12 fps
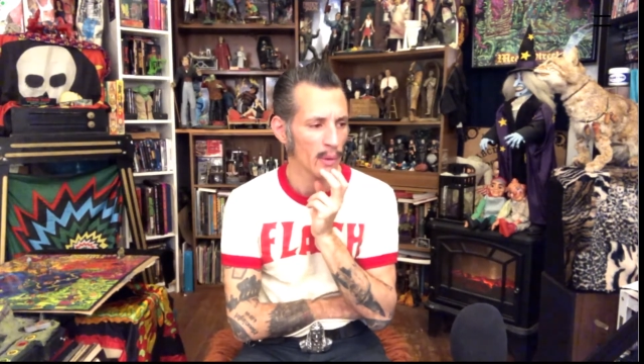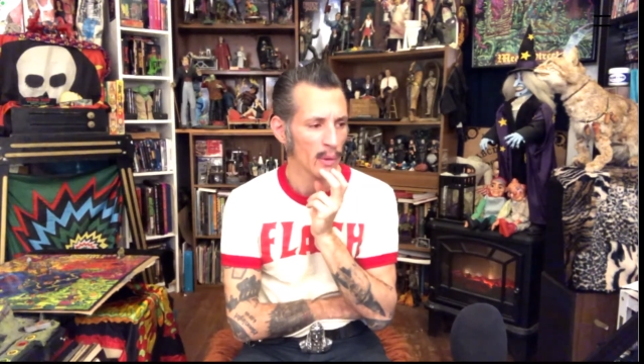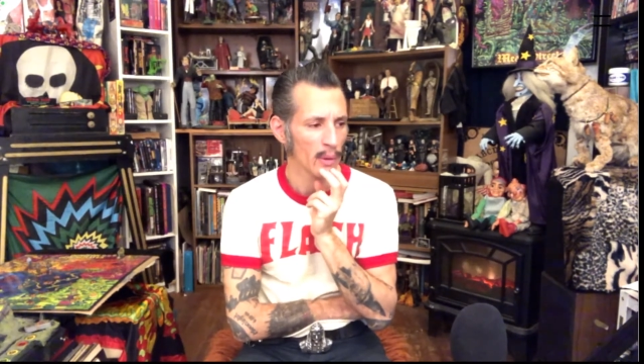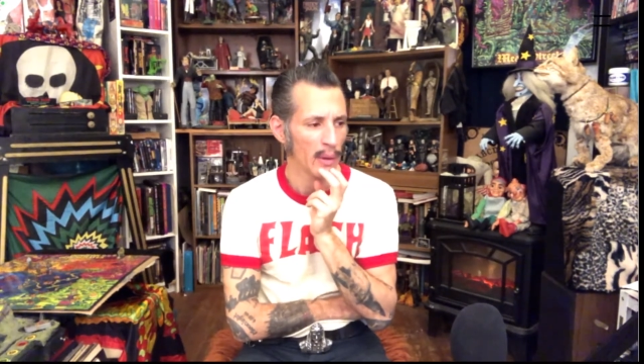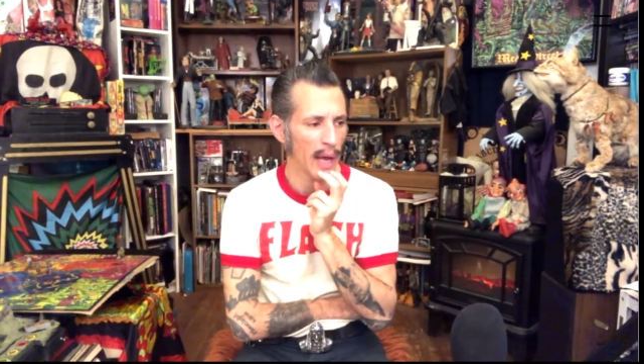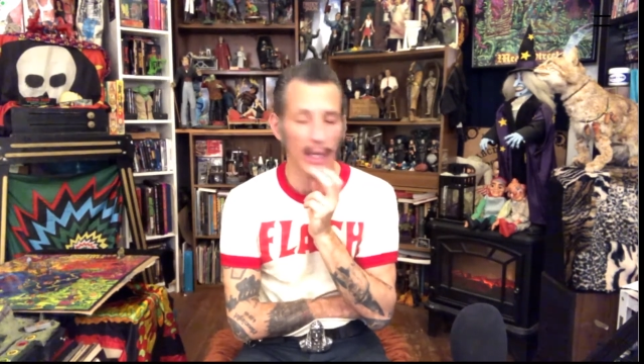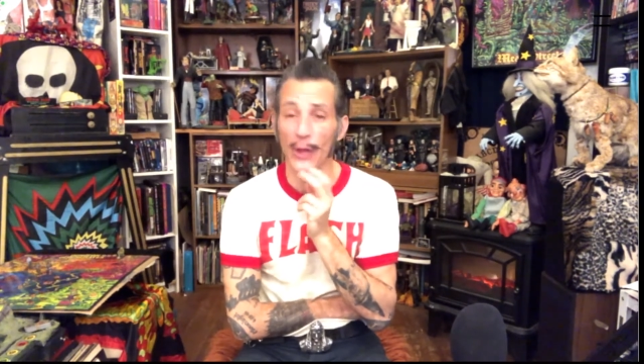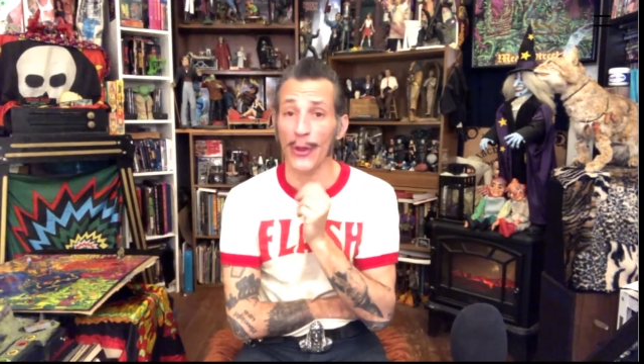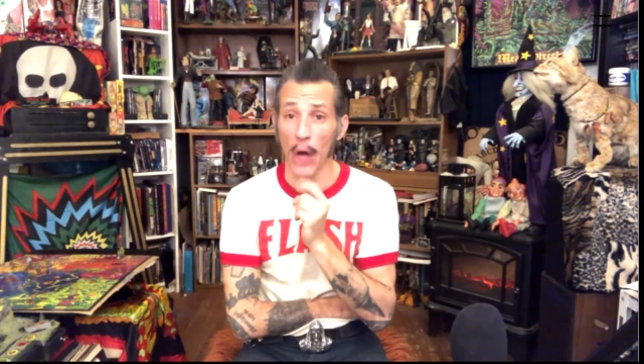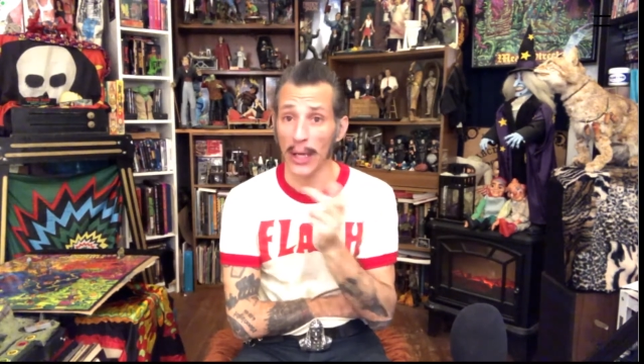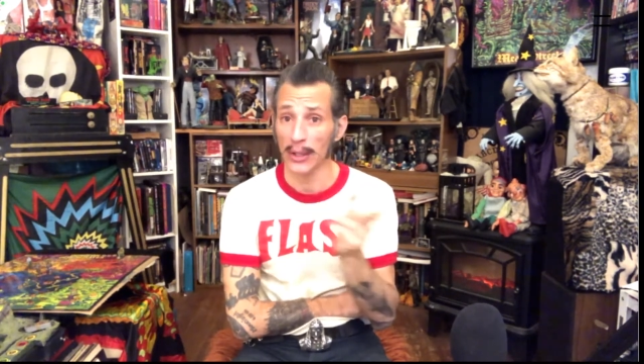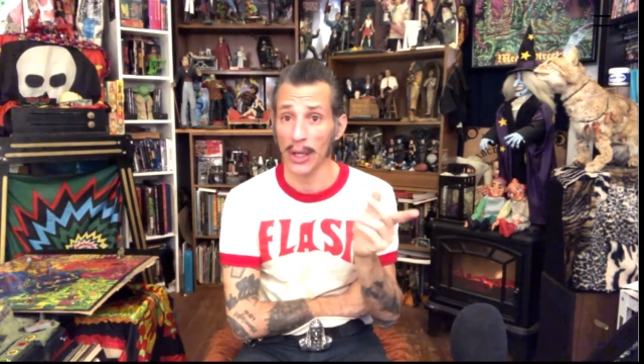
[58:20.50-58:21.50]
Any
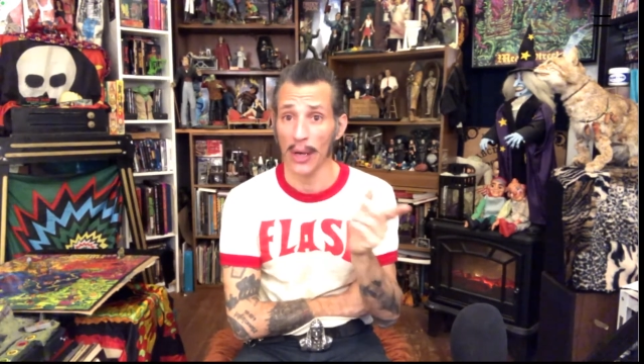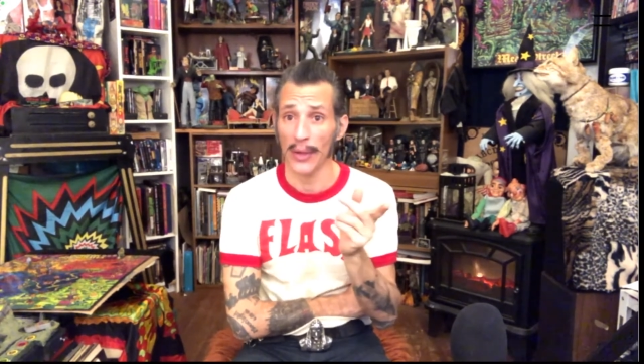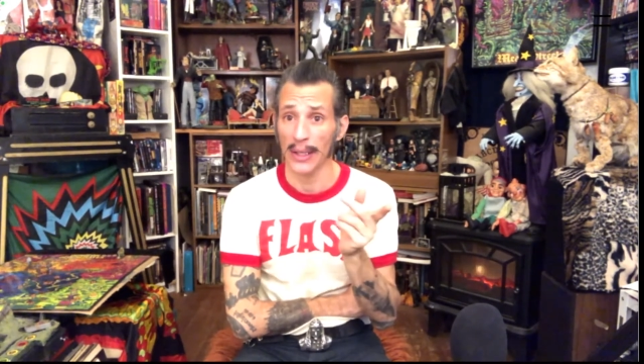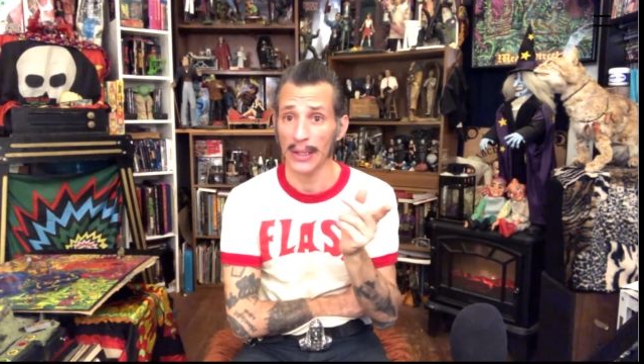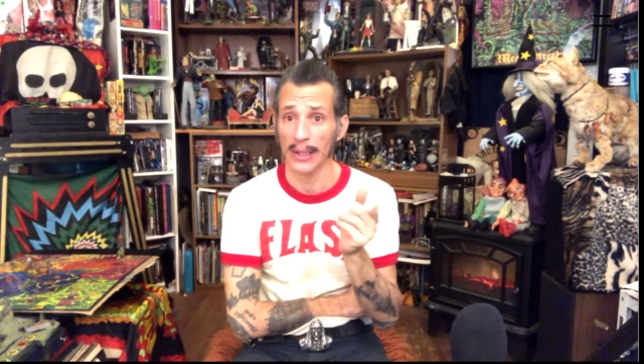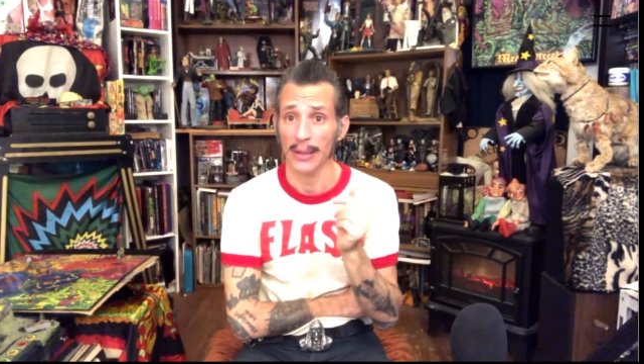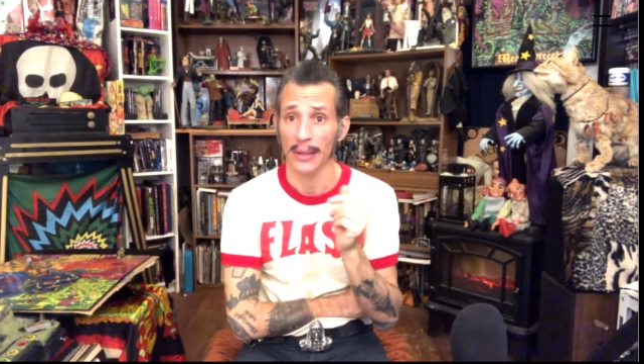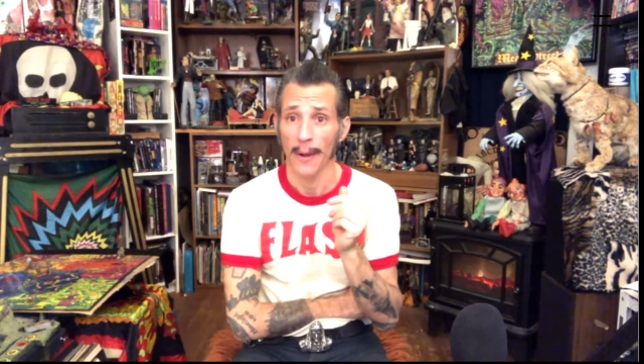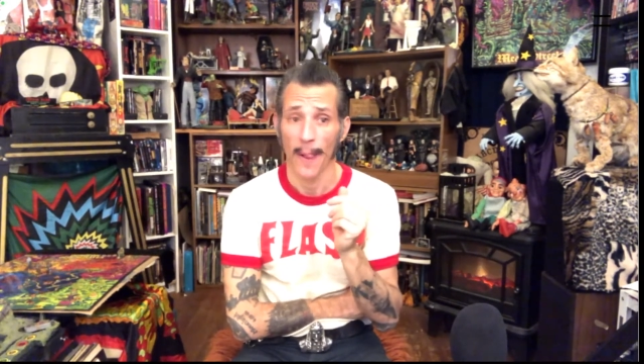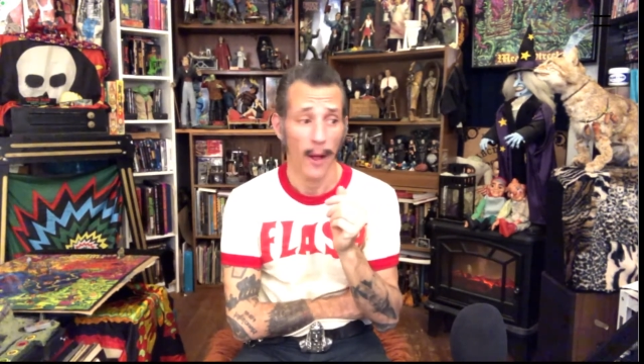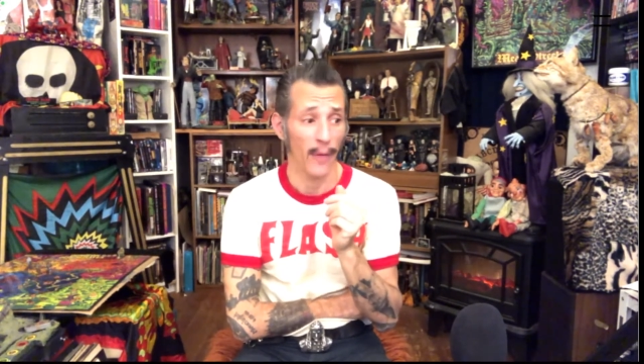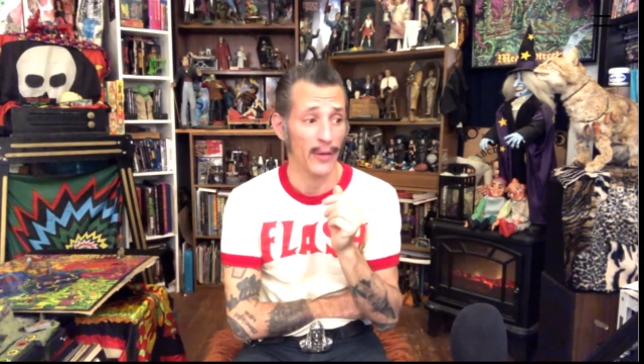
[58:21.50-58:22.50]
thoughts on this?
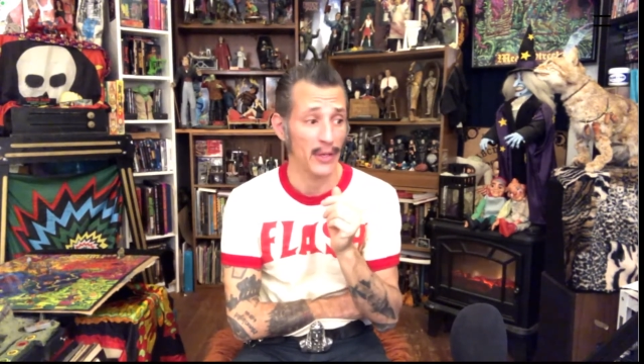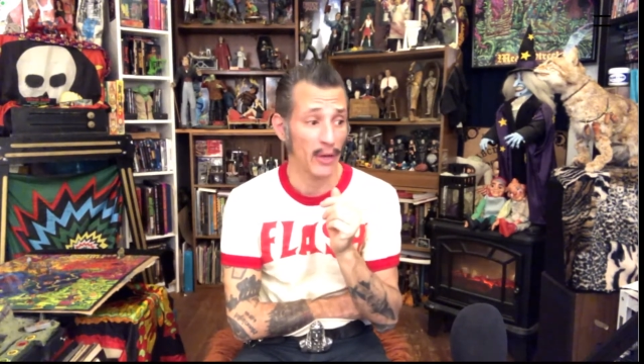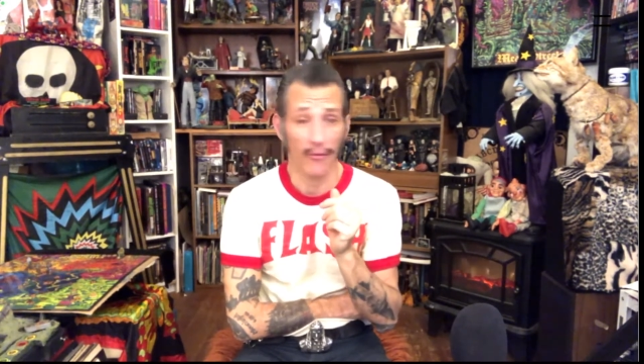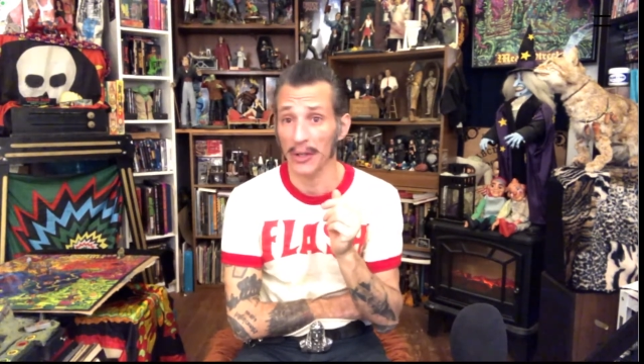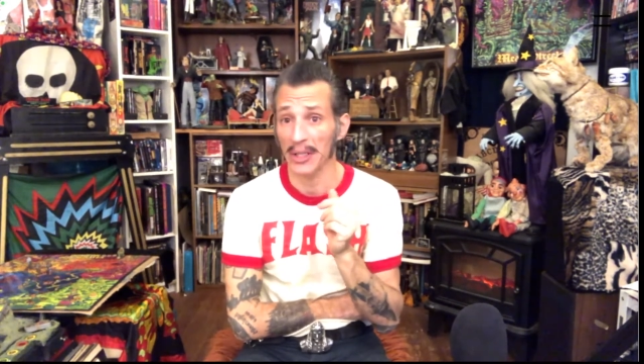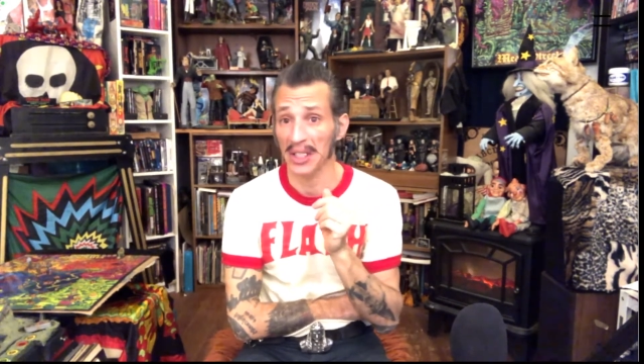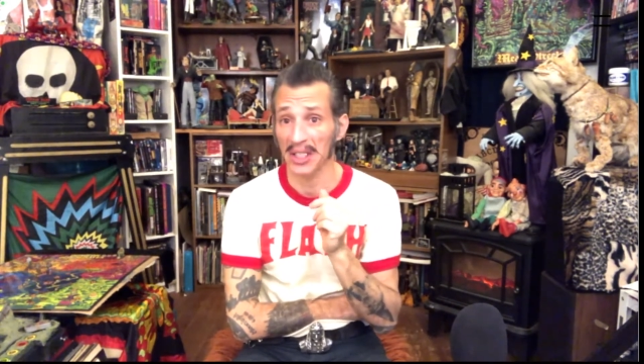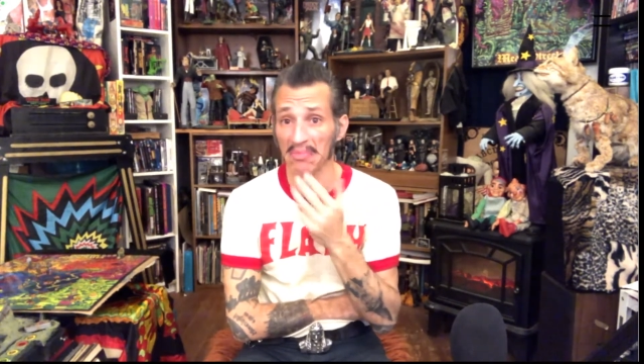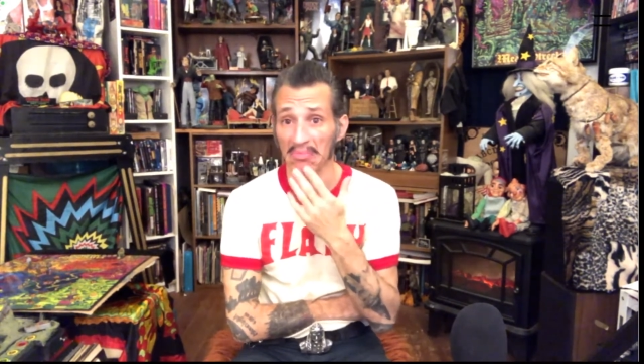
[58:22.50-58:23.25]
On the difference?